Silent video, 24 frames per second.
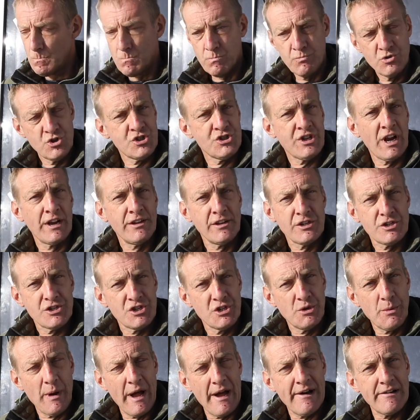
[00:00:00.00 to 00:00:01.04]
Just under
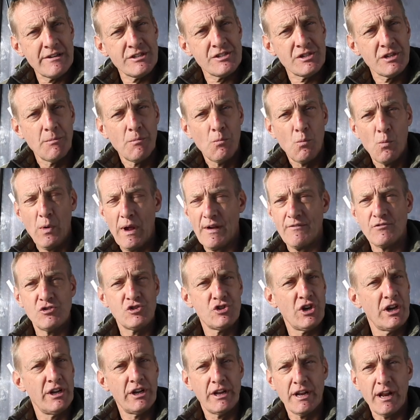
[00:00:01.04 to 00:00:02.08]
2 hours. We haven't
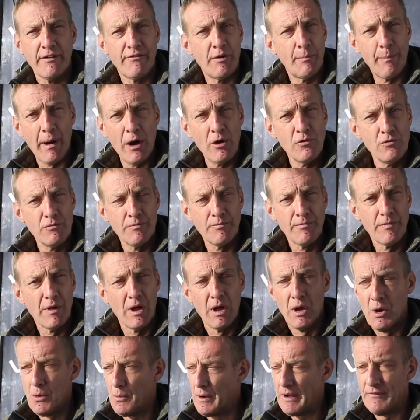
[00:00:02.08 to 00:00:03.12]
seen another boat.
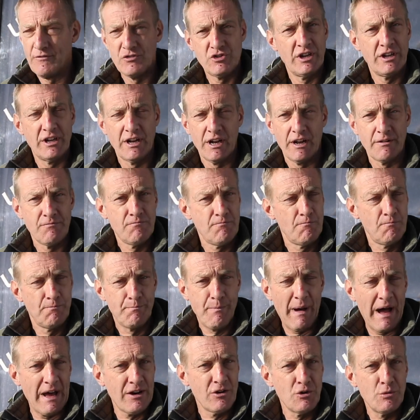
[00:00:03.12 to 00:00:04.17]
We haven't seen a
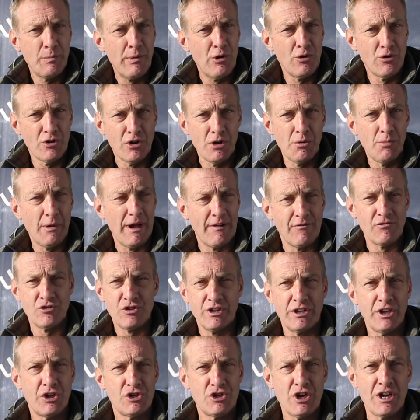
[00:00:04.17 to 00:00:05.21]
paddleboarder. We haven't
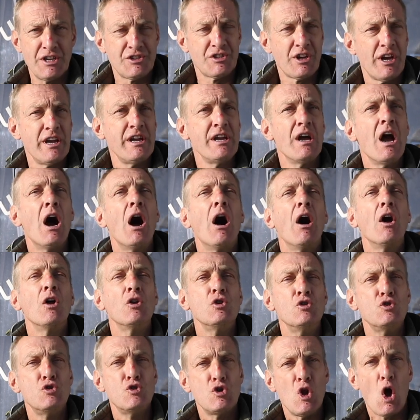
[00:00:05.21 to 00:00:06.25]
seen a jet ski.
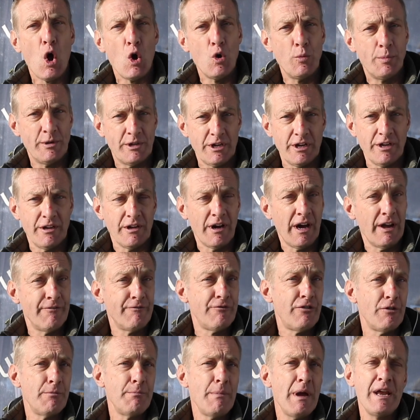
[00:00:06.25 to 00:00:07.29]
Nobody. And
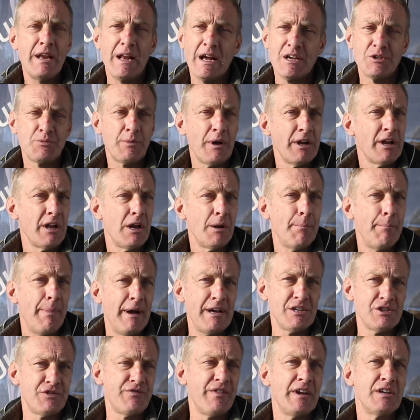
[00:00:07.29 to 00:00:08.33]
for me, that's one of the
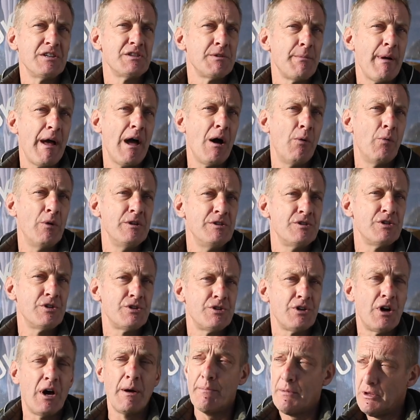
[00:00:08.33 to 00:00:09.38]
best things about winter
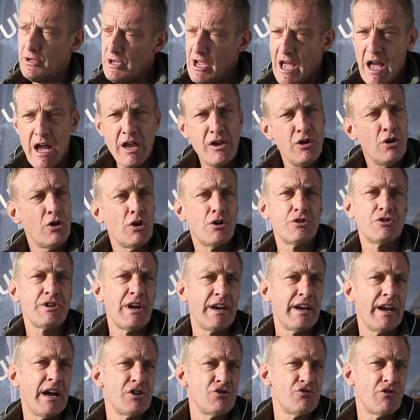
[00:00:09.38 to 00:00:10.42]
time. Yeah, you've got to
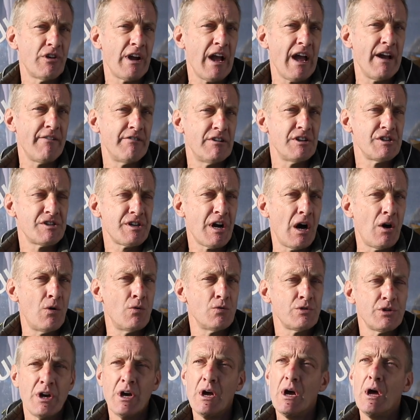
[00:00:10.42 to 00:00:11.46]
take extra care when it's
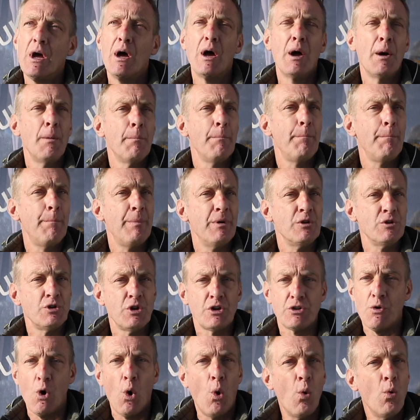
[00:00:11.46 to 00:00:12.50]
cold, but
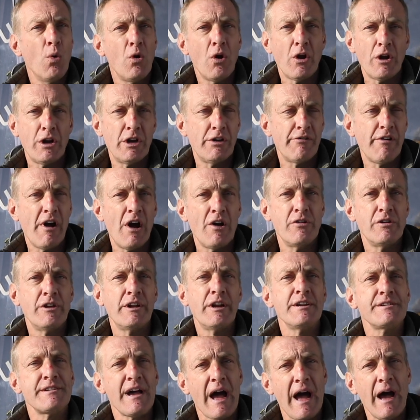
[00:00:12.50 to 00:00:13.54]
you're all on your own and
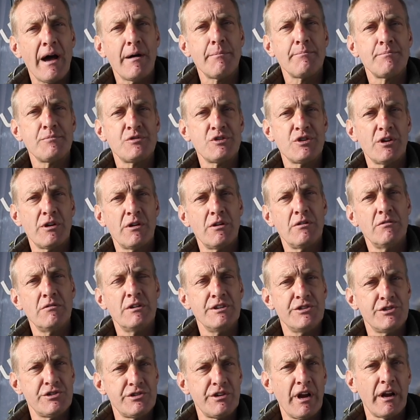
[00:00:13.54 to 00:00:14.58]
it's absolutely
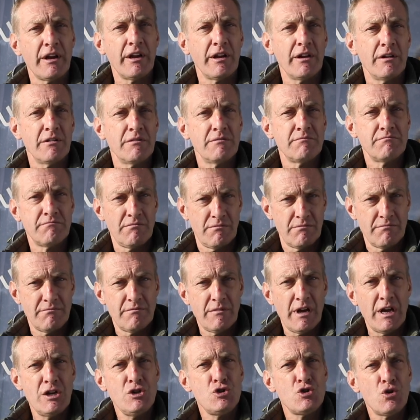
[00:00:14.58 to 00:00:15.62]
stunning.
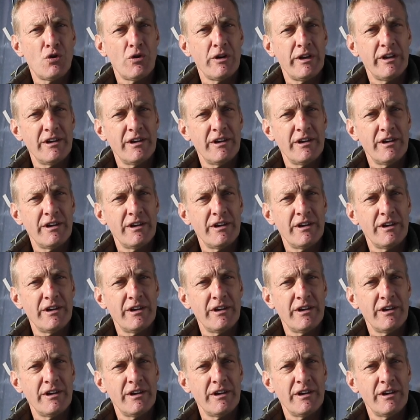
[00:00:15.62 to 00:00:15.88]
Enjoy.